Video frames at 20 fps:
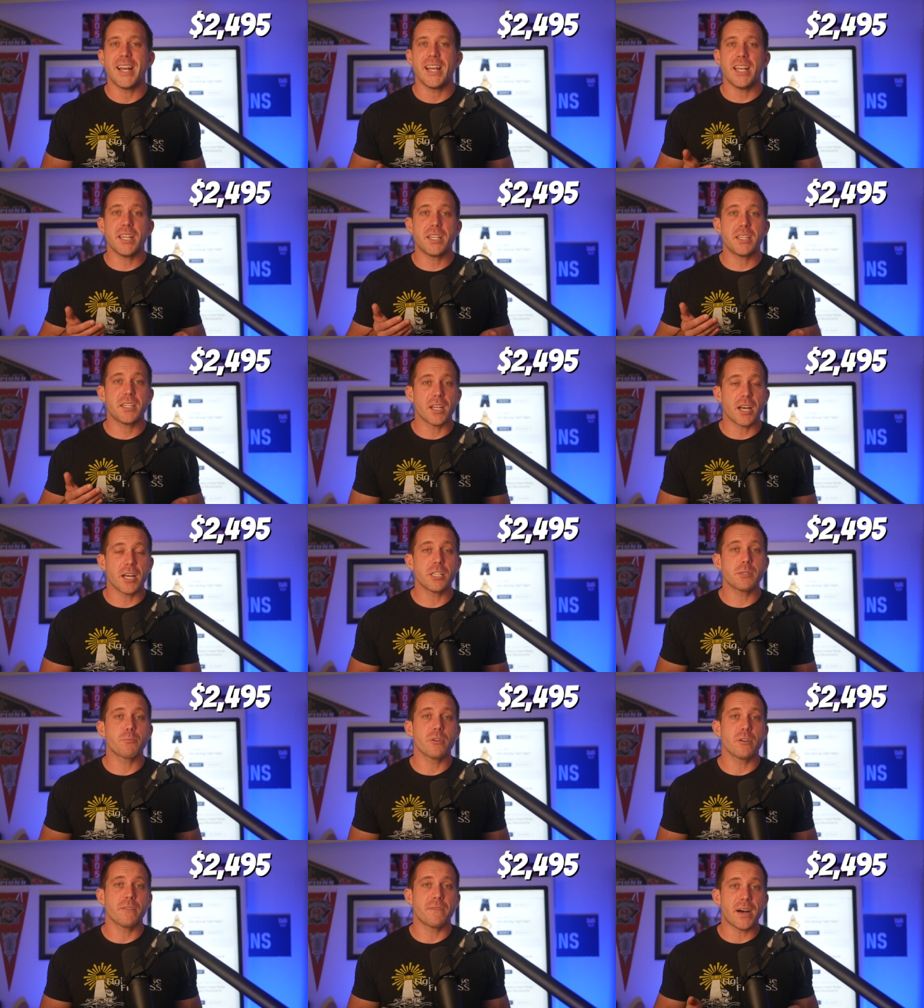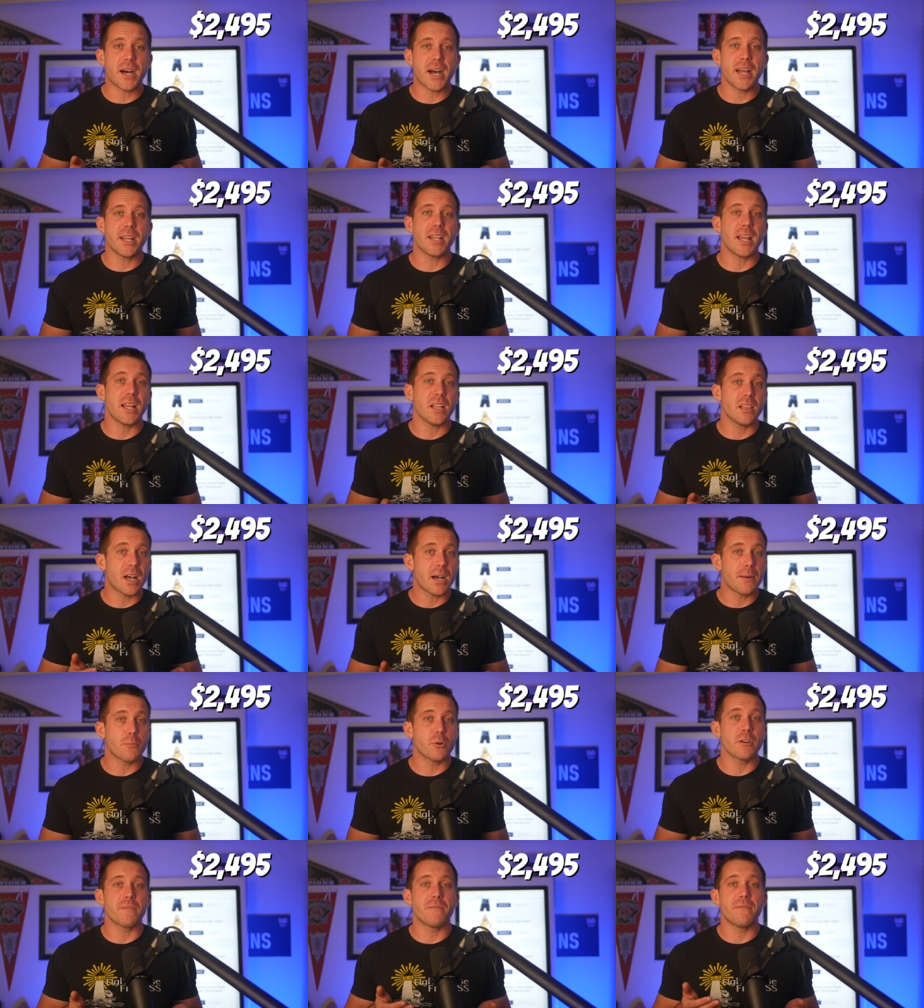it does provide a lot
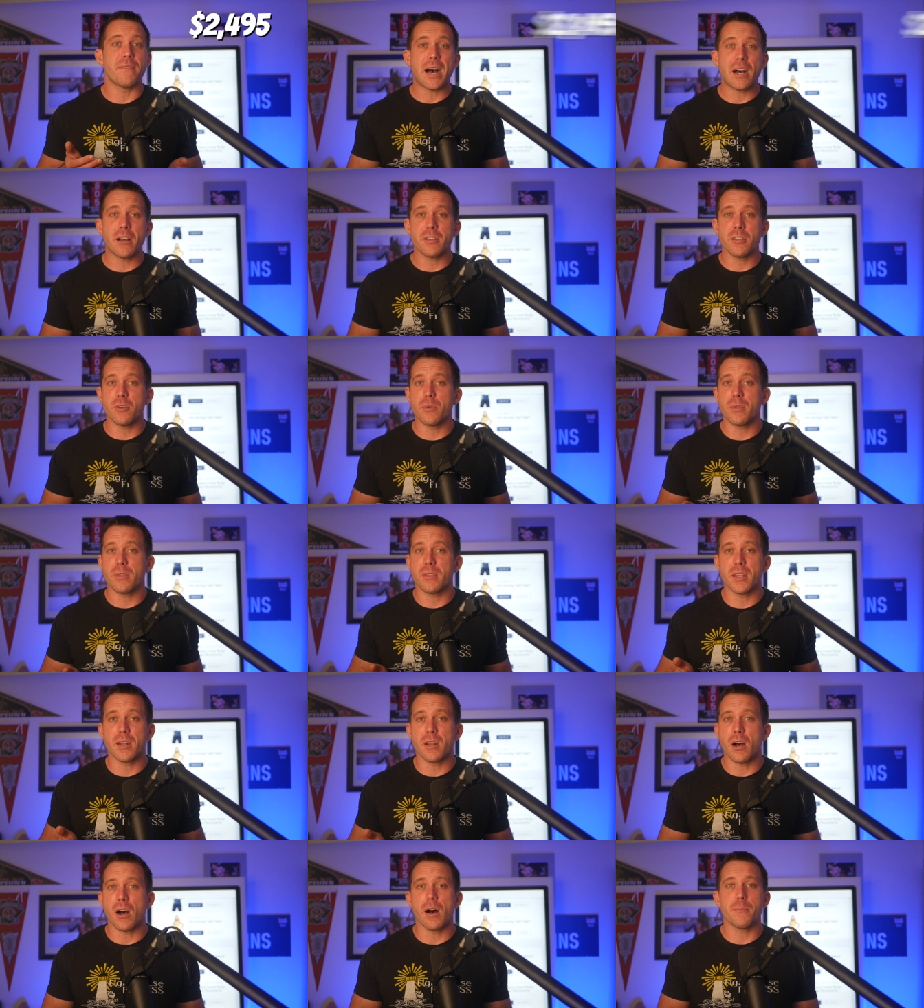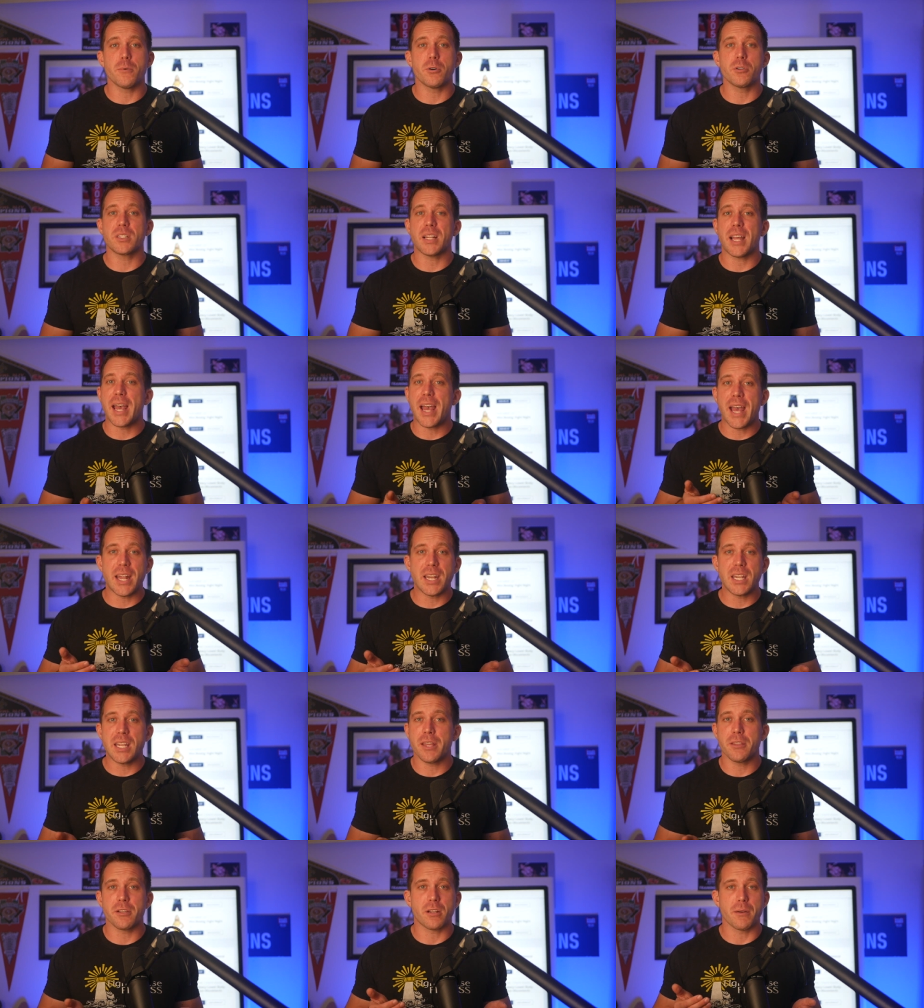more value than almost
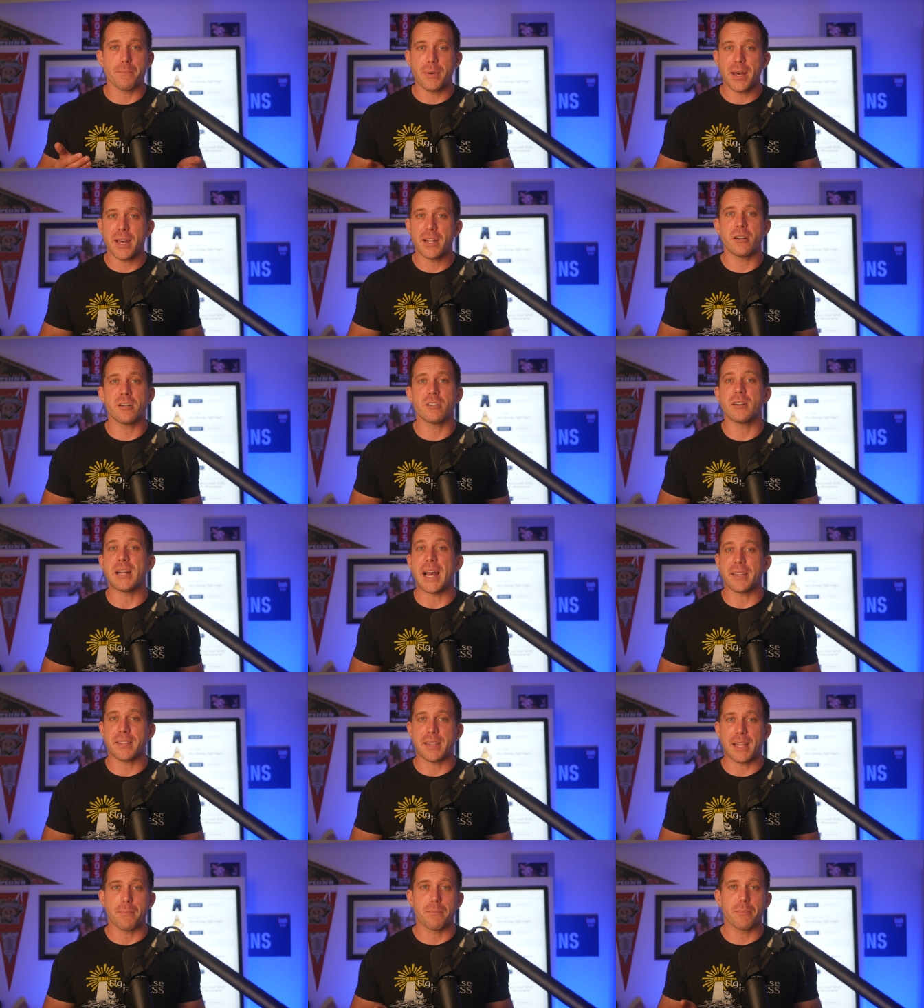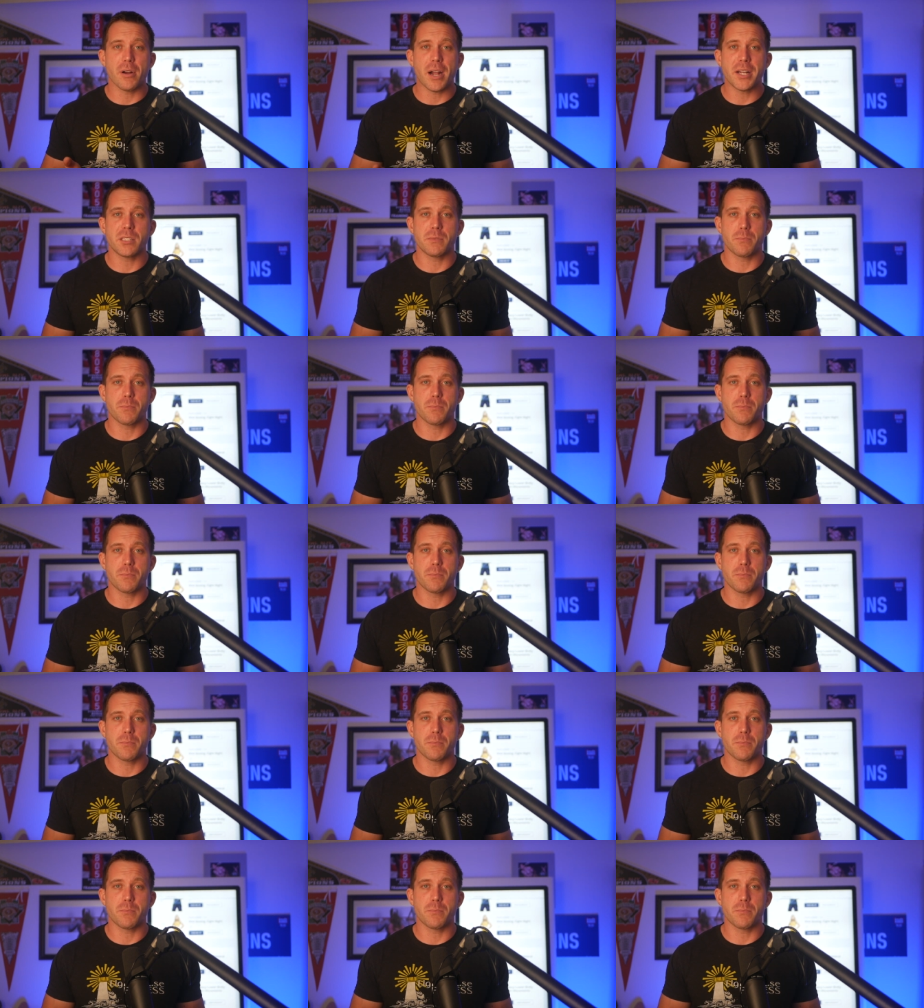any other competitor at that price